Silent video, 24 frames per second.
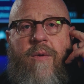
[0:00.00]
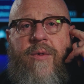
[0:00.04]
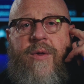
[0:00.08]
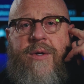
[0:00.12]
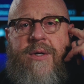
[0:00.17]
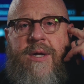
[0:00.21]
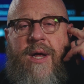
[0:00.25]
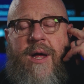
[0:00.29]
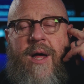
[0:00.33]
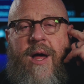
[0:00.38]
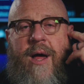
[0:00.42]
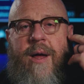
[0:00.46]
the
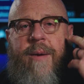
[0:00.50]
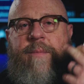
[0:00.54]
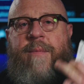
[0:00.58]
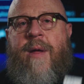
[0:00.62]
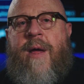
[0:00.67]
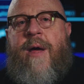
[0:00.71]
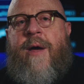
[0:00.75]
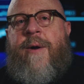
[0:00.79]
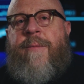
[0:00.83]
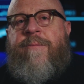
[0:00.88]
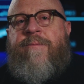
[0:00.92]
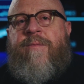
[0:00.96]
time,
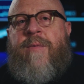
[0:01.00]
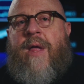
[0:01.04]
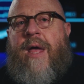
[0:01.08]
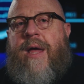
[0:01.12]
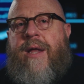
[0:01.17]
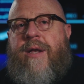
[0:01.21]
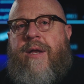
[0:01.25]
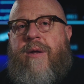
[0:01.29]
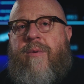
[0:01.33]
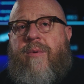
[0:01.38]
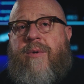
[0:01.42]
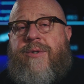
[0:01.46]

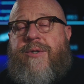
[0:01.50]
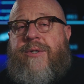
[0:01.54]
and you will